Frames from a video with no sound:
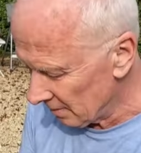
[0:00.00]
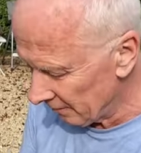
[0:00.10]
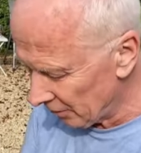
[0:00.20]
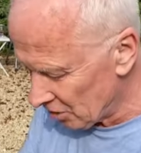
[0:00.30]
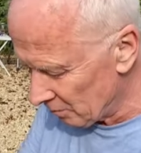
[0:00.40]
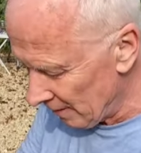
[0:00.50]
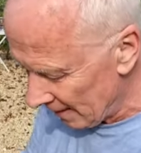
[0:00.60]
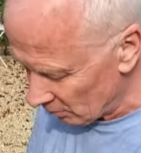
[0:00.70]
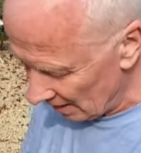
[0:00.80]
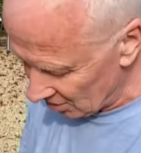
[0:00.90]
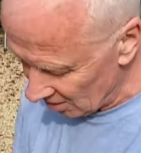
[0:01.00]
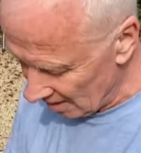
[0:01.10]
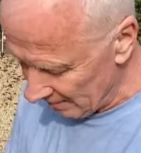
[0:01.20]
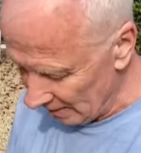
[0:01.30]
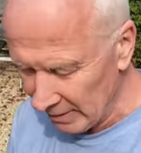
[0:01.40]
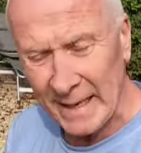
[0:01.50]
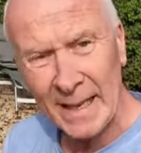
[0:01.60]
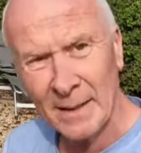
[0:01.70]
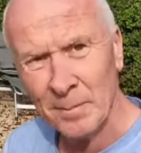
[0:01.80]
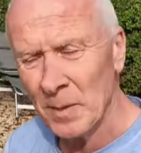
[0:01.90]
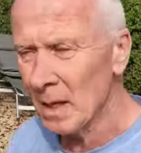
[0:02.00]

The friction pad will actually come out here.